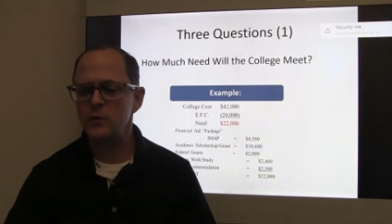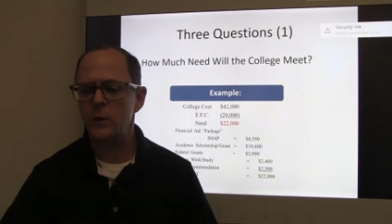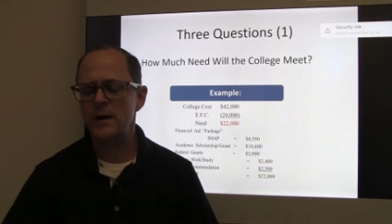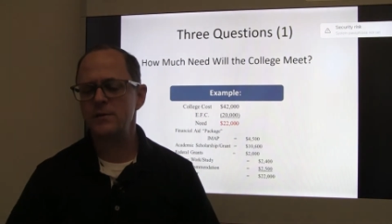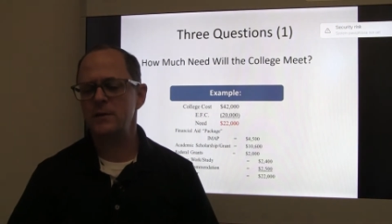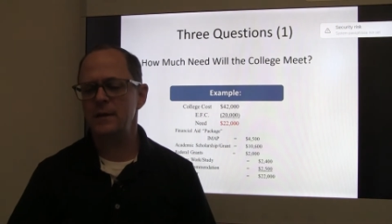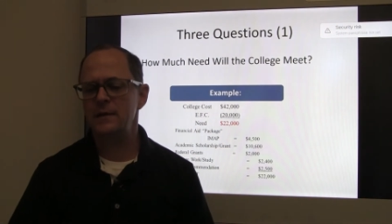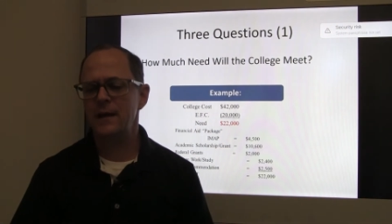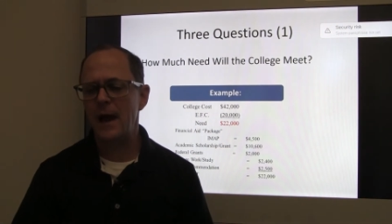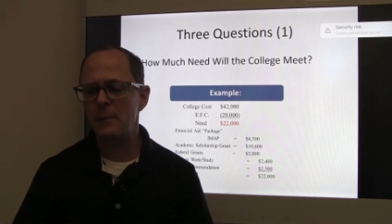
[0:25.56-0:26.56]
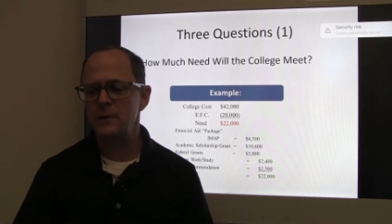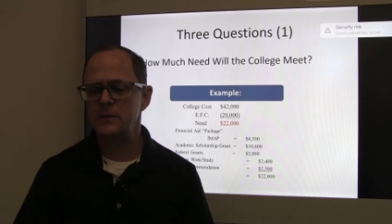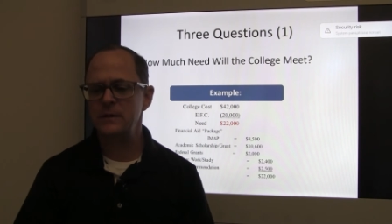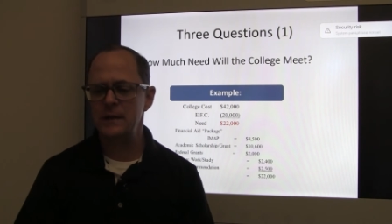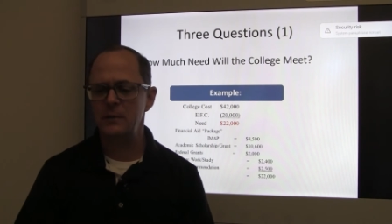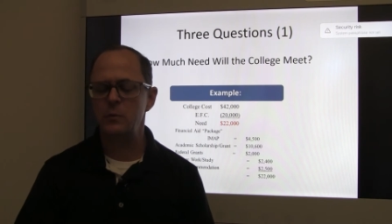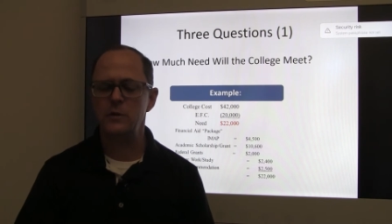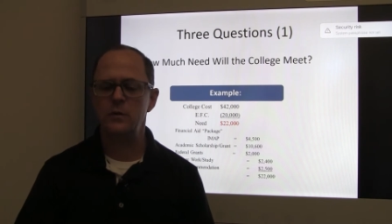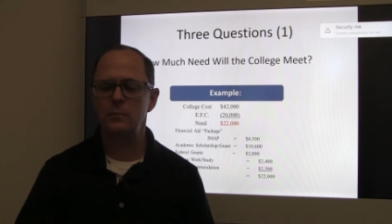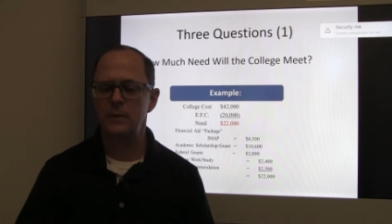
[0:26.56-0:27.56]
question is, how much need will
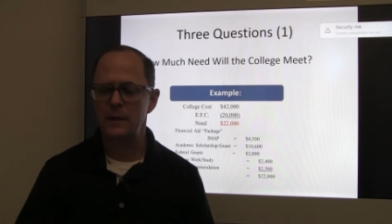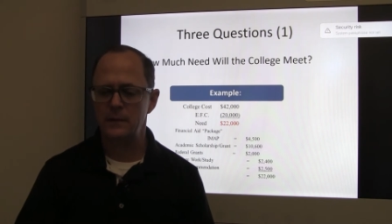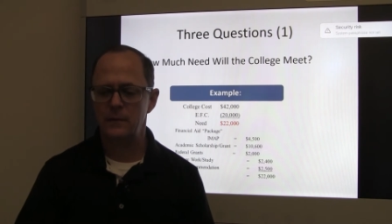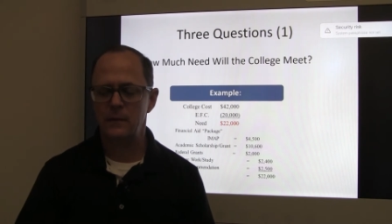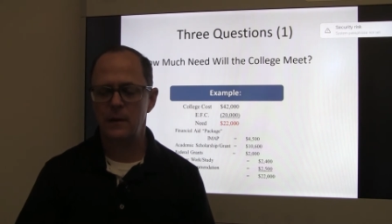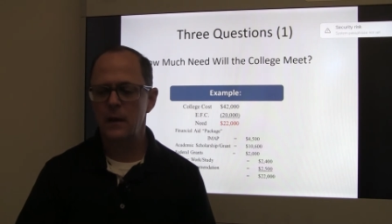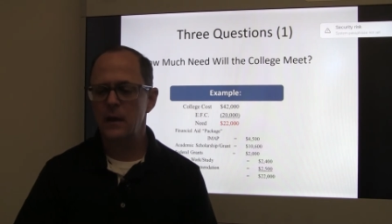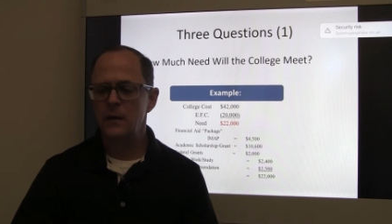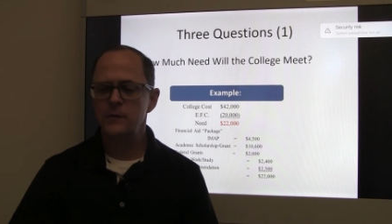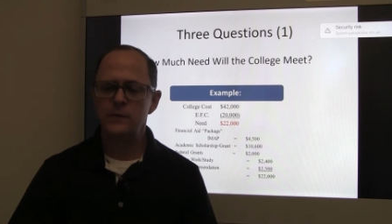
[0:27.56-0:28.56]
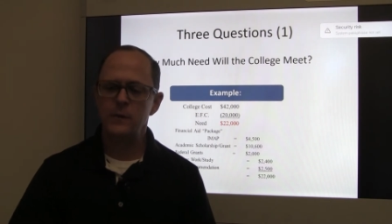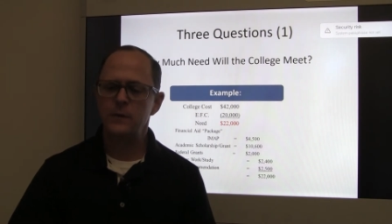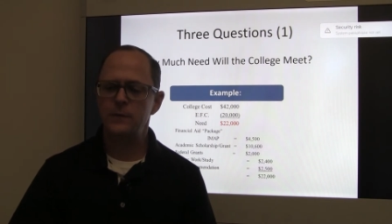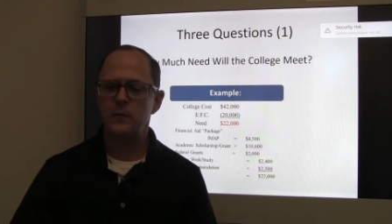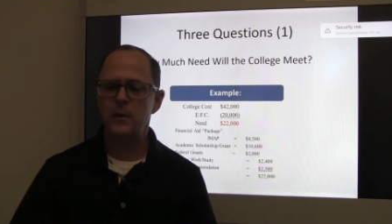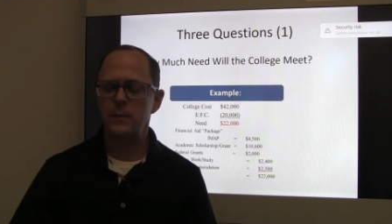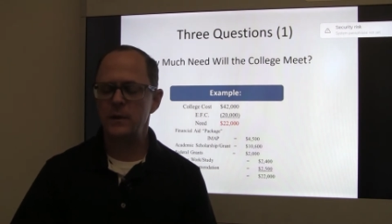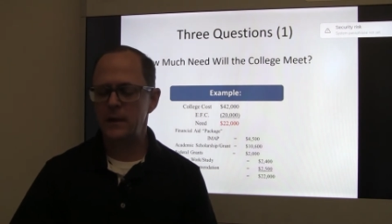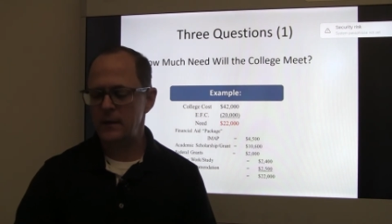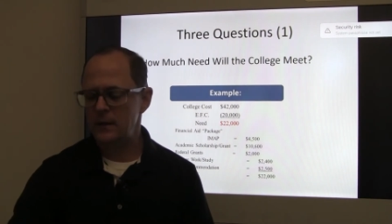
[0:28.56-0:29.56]
you meet? So the
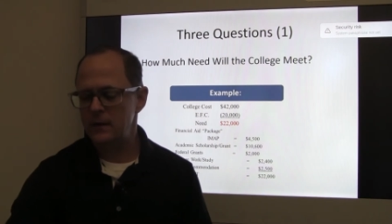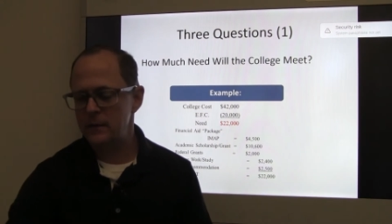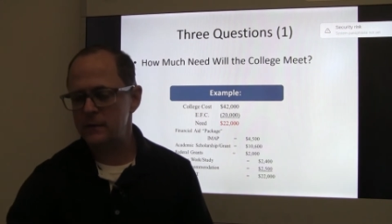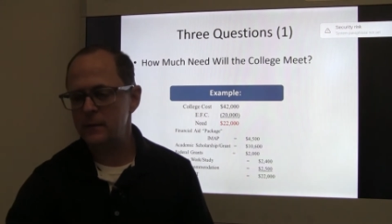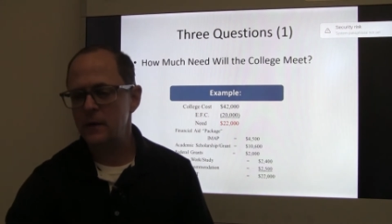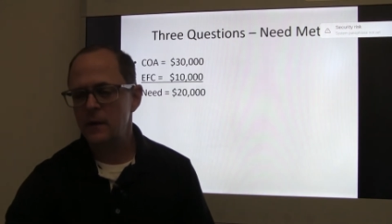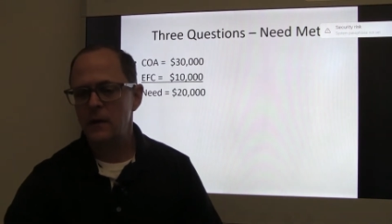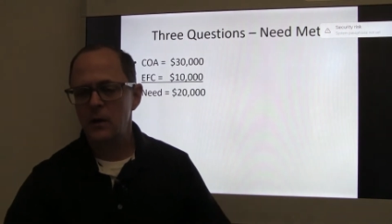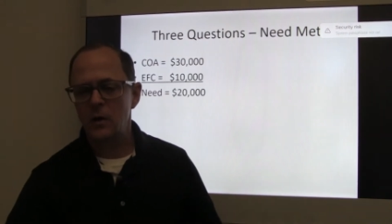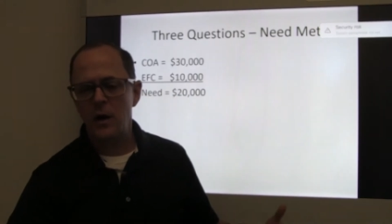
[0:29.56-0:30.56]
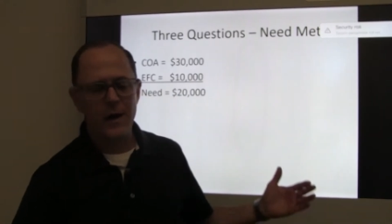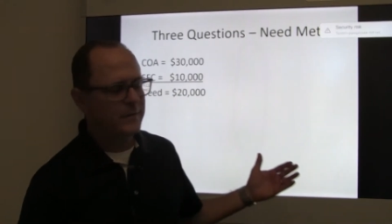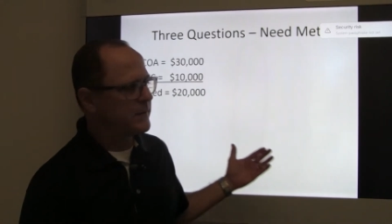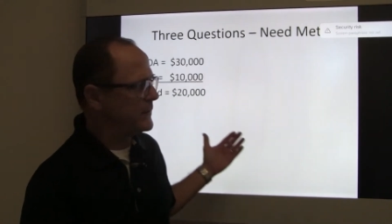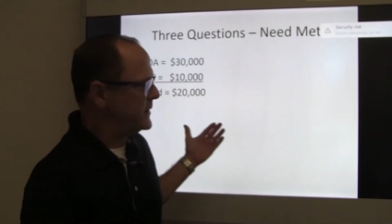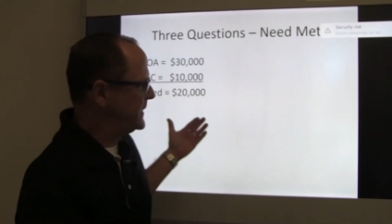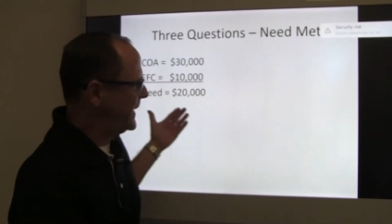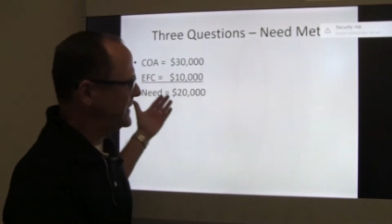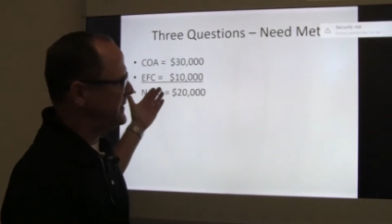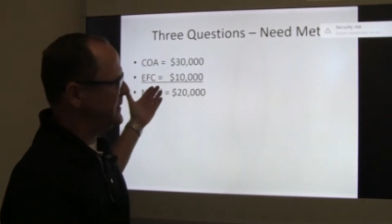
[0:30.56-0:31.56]
formula is cost of
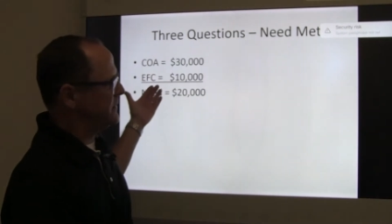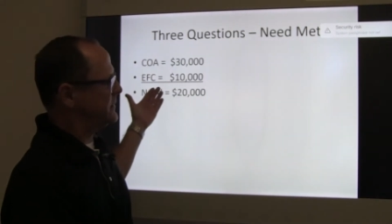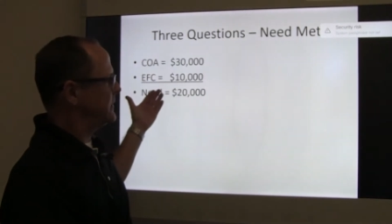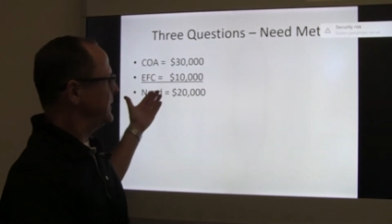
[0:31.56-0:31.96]
attendance